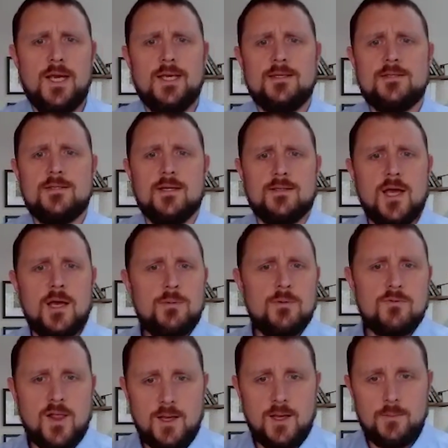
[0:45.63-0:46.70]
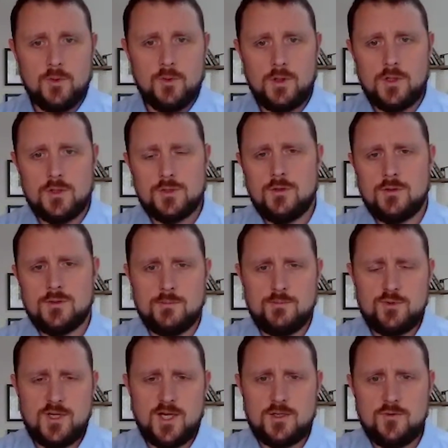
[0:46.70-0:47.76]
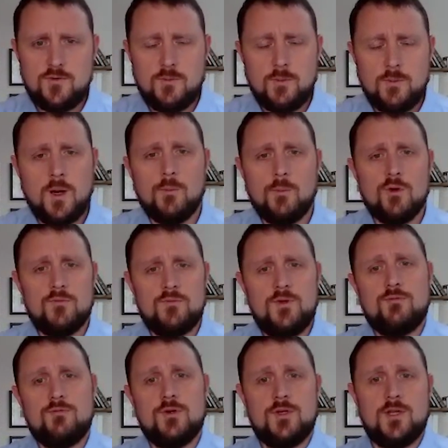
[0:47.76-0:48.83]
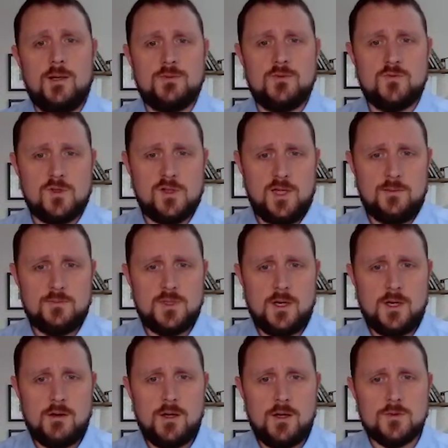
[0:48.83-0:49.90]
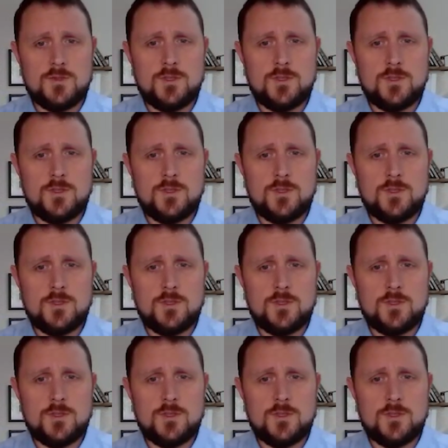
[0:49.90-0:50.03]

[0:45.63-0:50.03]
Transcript: It's a type of liability insurance that protects you from a number of different types of claim scenarios.